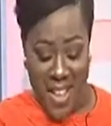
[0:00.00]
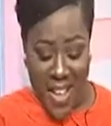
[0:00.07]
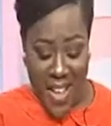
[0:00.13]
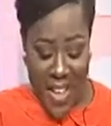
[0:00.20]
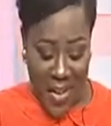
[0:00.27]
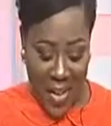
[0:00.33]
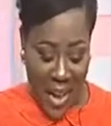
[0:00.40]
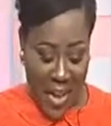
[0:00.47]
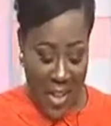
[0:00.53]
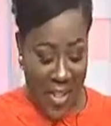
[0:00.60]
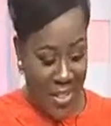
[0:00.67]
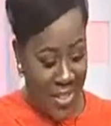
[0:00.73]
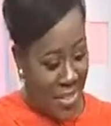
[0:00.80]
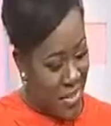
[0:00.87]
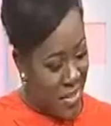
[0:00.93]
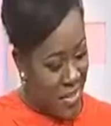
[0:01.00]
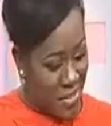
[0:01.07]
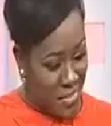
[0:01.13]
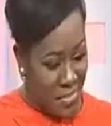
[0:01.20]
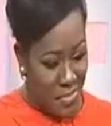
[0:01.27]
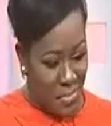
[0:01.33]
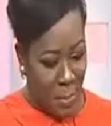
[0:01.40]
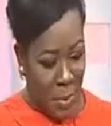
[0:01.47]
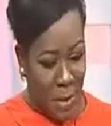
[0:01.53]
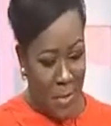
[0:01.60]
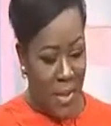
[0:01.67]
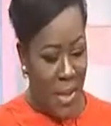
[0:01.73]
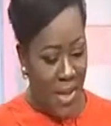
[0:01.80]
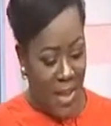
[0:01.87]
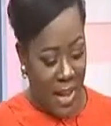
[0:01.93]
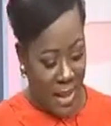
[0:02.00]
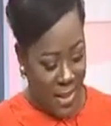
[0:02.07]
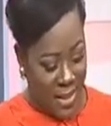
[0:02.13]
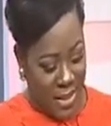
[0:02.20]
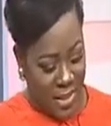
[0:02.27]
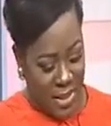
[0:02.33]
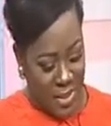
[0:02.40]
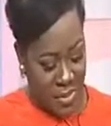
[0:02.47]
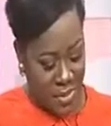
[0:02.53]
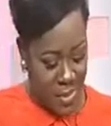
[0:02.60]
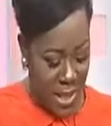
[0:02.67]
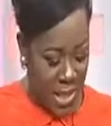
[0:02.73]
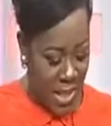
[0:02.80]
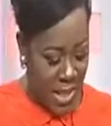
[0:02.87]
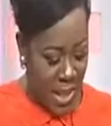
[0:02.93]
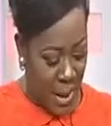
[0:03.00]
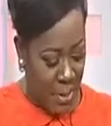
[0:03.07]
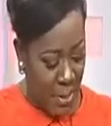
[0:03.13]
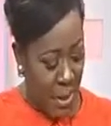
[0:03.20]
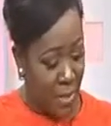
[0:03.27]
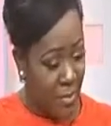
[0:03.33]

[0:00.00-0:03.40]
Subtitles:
Okay, premiere dates. When is it happening?